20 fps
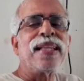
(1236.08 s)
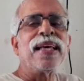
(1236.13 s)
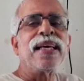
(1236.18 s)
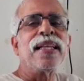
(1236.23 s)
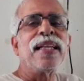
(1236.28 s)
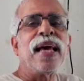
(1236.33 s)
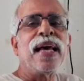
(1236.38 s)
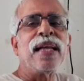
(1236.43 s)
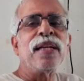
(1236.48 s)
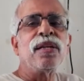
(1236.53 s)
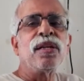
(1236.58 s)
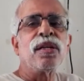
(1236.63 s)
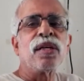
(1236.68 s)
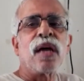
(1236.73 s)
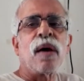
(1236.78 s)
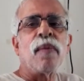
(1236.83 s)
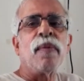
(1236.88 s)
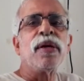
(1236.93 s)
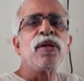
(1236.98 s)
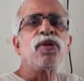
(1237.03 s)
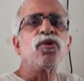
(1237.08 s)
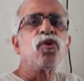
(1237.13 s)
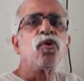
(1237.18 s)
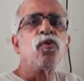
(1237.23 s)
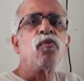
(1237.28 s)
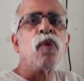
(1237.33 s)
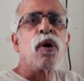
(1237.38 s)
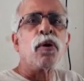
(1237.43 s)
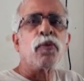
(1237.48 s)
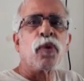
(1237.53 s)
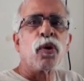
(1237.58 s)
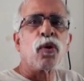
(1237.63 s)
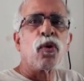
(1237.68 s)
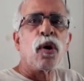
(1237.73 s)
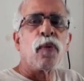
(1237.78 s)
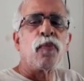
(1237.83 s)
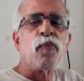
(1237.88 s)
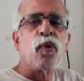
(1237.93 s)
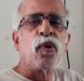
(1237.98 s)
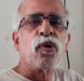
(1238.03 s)
rather than coming through
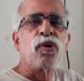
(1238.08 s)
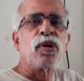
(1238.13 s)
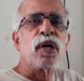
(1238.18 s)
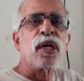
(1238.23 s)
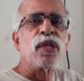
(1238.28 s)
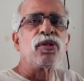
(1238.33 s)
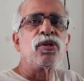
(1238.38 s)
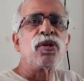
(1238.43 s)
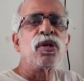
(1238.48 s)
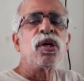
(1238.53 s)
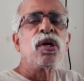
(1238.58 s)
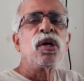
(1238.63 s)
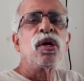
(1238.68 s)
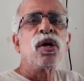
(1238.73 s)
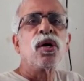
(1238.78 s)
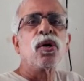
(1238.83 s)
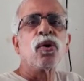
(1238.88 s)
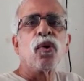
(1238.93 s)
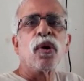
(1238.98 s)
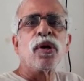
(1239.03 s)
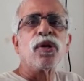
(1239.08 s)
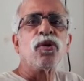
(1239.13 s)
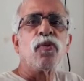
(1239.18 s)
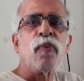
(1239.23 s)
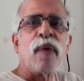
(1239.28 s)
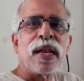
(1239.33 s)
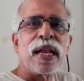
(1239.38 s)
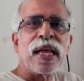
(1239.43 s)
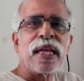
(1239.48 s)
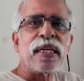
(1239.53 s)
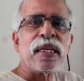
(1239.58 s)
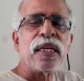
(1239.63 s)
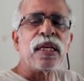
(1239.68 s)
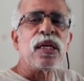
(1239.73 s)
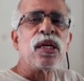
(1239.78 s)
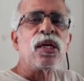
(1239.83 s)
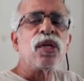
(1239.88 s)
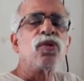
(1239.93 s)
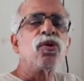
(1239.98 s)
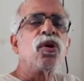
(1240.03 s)
Monmogoa Port Trust going to
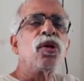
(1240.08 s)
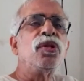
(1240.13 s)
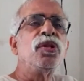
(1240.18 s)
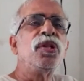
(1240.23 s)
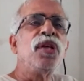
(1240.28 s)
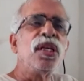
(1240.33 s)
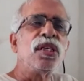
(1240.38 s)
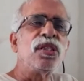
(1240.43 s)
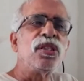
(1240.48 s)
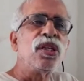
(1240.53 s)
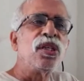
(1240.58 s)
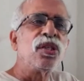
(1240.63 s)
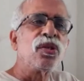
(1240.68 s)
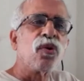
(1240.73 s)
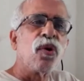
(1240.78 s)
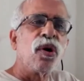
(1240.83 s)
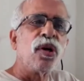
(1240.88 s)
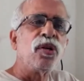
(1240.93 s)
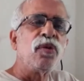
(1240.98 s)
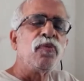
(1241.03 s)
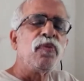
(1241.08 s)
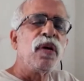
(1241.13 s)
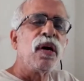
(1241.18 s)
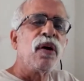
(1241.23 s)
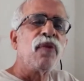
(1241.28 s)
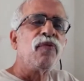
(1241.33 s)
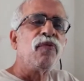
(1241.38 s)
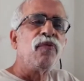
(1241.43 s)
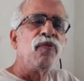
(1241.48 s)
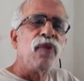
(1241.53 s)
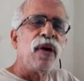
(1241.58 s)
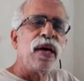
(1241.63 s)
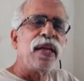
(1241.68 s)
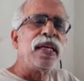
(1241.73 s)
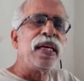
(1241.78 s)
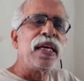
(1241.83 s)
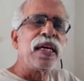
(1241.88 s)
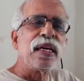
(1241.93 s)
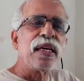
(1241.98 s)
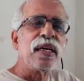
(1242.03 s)
Bellary. So this is going to be a
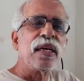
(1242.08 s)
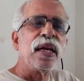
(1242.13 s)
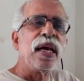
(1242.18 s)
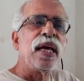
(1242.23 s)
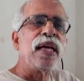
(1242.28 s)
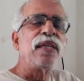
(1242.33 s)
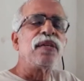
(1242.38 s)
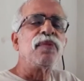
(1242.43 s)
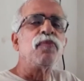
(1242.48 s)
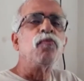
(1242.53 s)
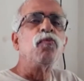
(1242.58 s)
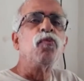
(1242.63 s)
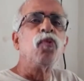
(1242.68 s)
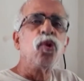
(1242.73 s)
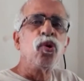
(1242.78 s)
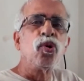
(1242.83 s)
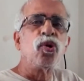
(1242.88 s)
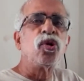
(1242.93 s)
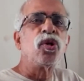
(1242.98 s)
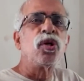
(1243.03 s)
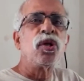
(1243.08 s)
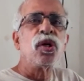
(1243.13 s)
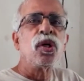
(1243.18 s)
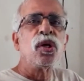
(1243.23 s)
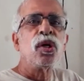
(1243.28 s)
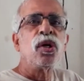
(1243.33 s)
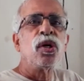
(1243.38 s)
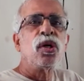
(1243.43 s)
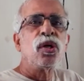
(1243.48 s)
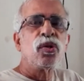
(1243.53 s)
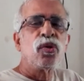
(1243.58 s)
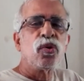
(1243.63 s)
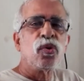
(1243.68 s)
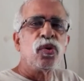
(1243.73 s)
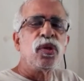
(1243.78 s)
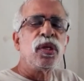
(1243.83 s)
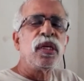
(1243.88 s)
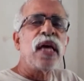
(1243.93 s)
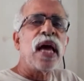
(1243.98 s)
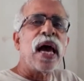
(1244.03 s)
very great boost
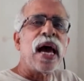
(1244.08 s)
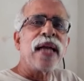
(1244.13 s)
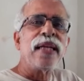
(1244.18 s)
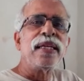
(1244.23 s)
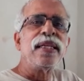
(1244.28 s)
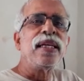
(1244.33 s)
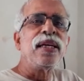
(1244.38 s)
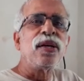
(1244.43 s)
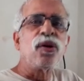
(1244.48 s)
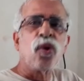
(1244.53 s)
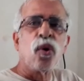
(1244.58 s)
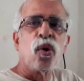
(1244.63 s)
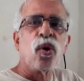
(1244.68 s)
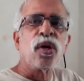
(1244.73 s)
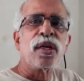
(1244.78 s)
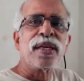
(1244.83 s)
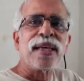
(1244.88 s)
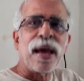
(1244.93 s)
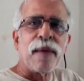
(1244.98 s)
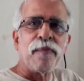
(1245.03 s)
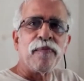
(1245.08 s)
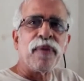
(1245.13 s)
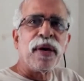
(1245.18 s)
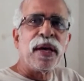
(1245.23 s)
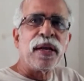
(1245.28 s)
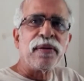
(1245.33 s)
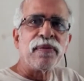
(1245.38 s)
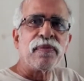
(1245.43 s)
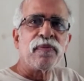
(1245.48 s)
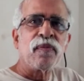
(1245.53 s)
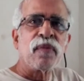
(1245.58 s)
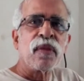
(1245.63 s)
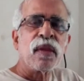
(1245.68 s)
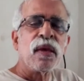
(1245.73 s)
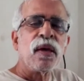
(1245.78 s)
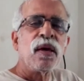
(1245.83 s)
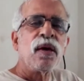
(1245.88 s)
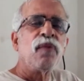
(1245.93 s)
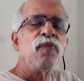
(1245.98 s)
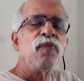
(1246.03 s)
to the anti-coal campaign,